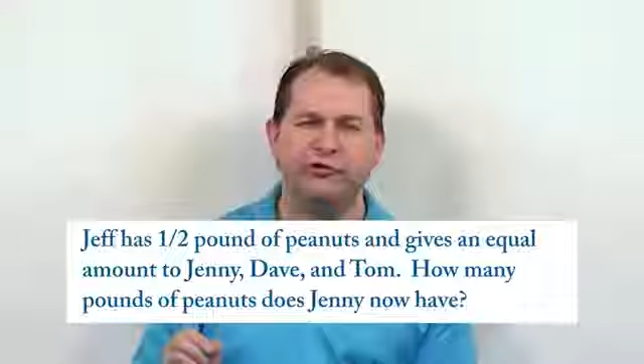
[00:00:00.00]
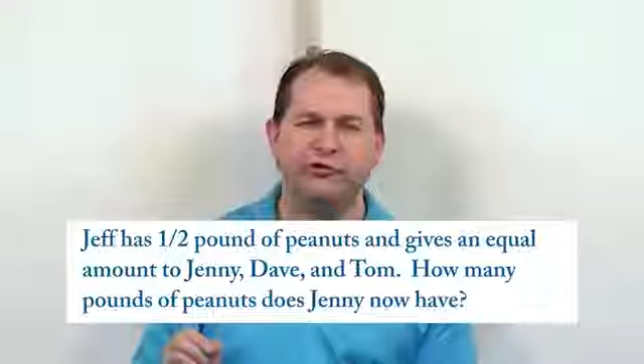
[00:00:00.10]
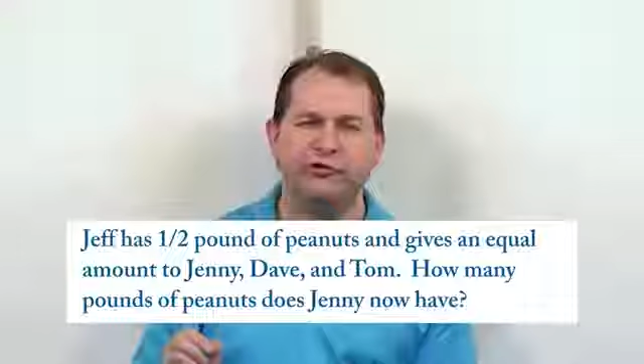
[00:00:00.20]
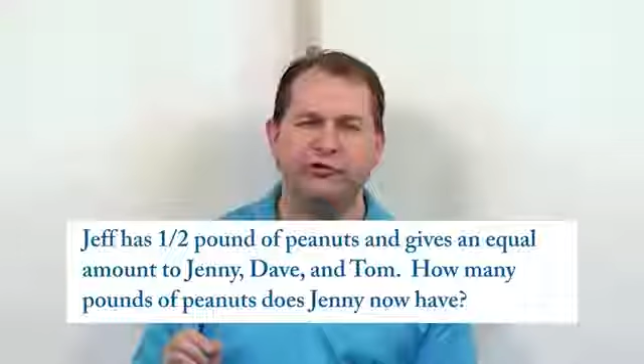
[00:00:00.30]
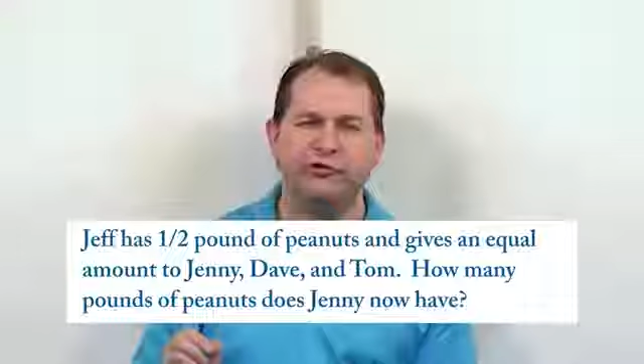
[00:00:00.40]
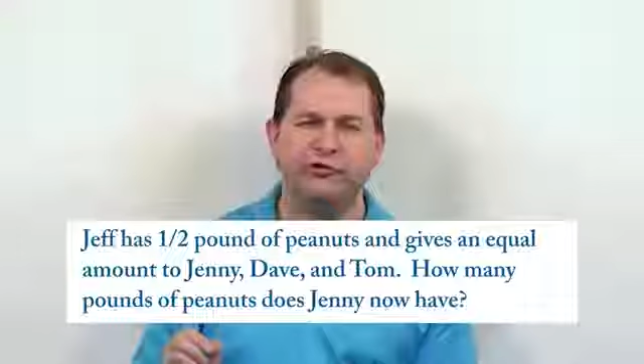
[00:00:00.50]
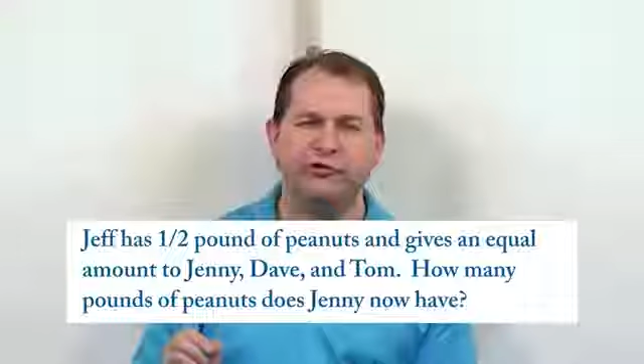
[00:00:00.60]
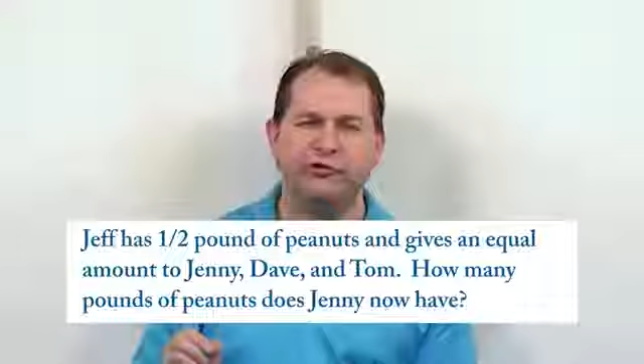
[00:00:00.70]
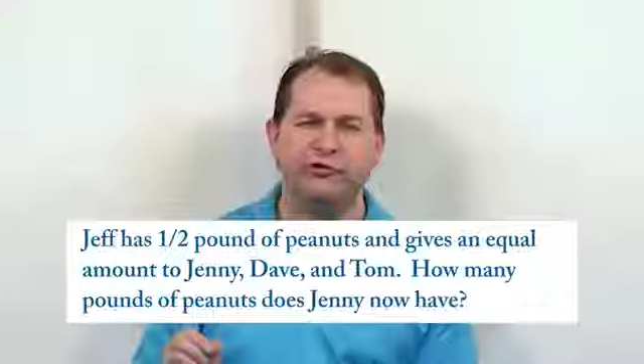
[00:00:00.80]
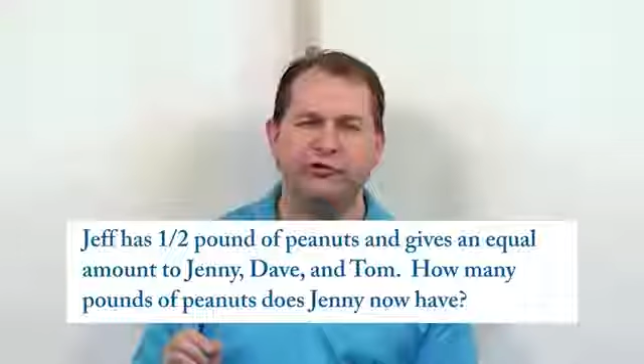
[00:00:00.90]
So the first
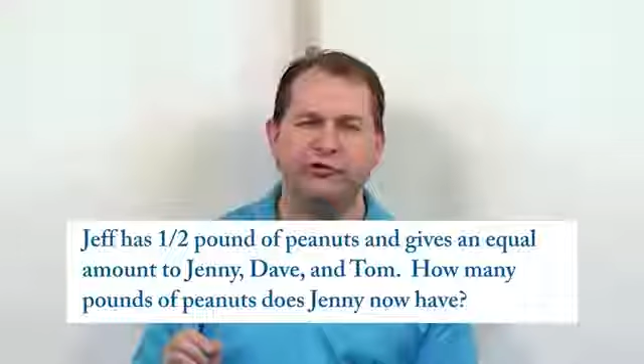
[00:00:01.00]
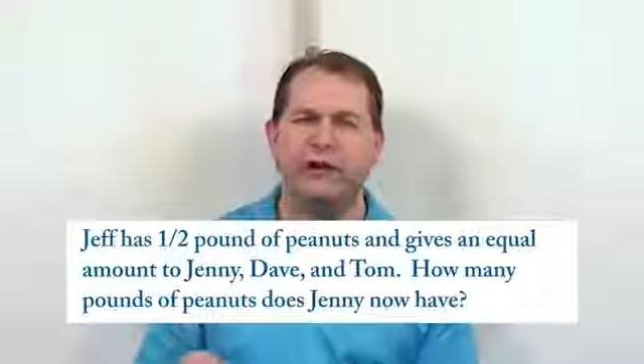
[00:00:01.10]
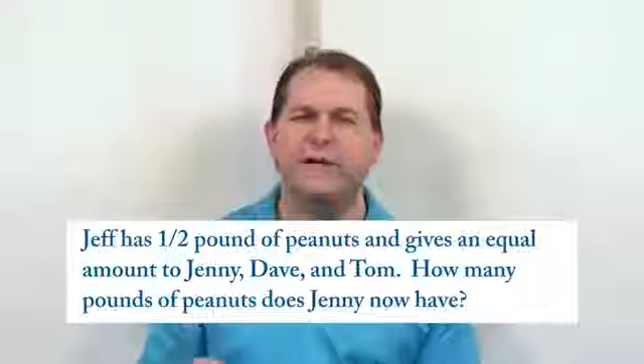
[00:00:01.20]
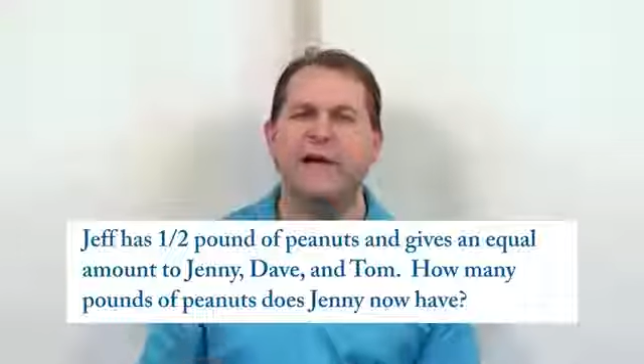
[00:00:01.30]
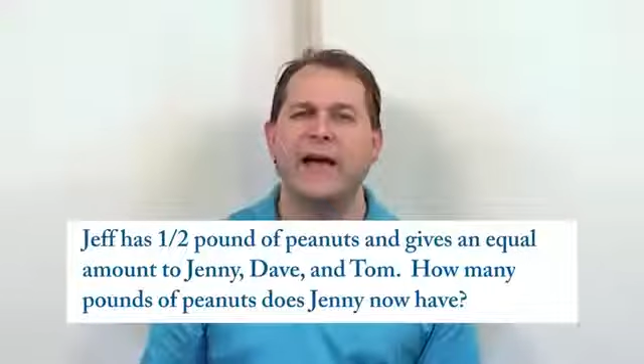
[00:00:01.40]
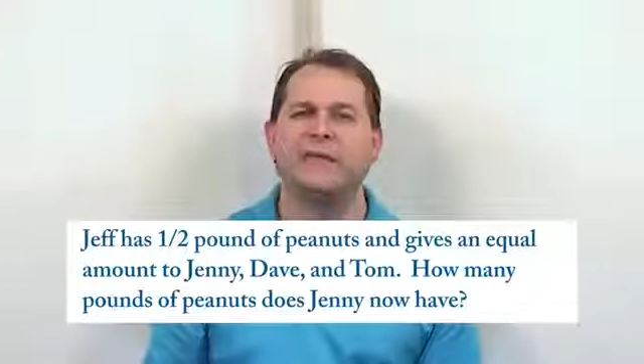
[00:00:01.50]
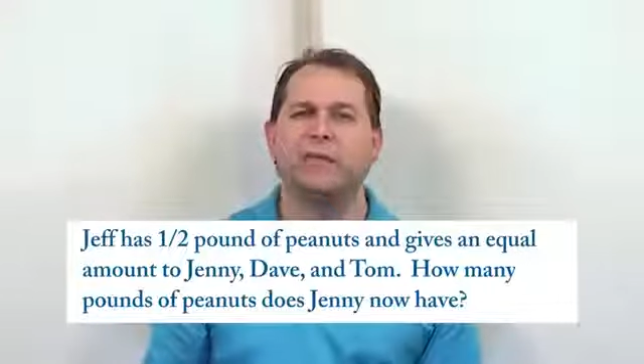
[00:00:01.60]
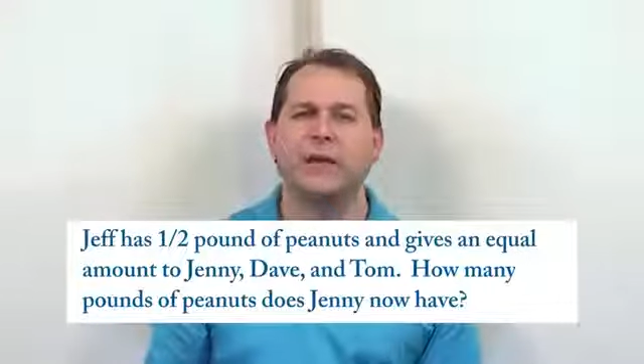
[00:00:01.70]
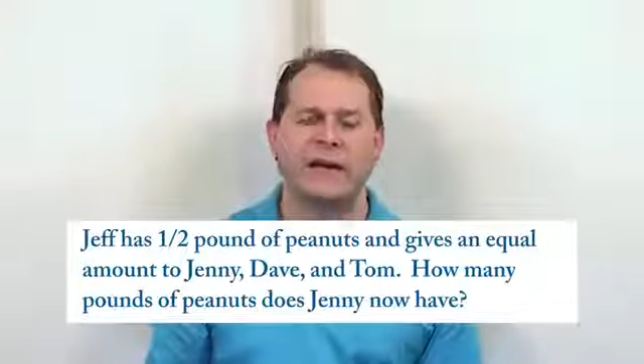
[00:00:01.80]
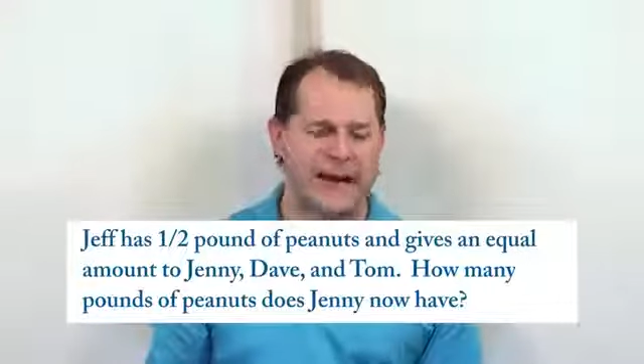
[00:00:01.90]
one says Jeff has
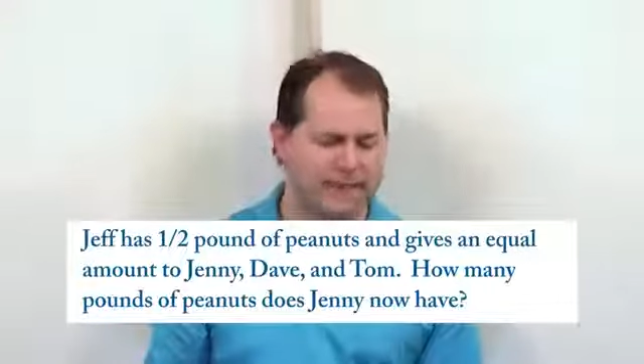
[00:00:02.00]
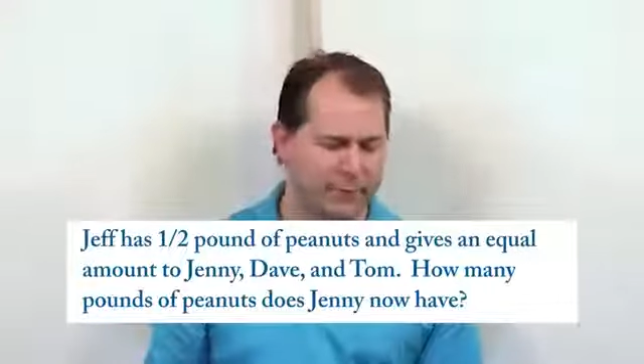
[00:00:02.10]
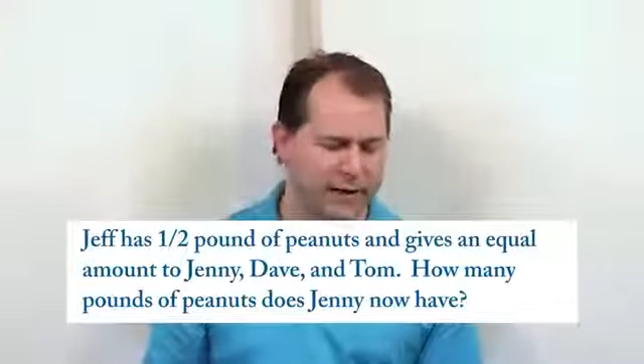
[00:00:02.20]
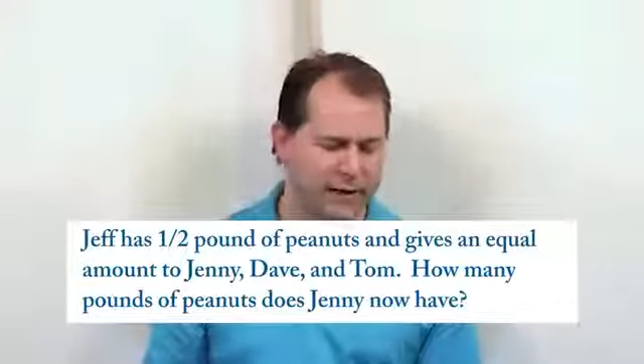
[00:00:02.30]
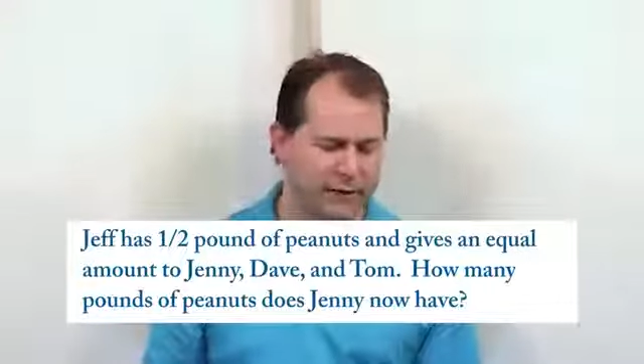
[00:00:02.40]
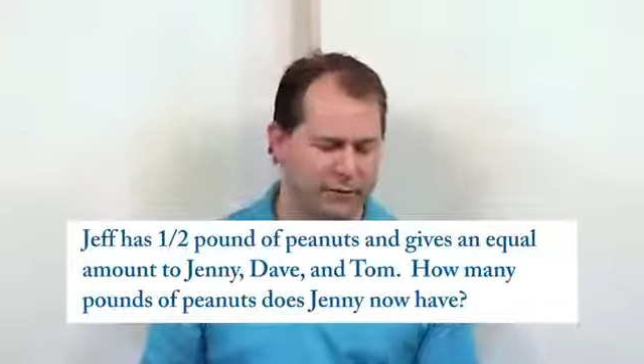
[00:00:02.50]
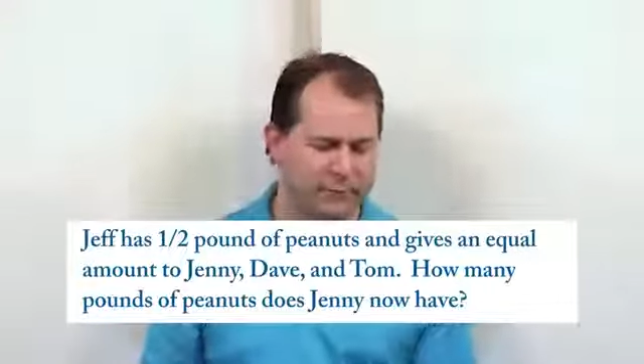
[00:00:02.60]
1/2 pound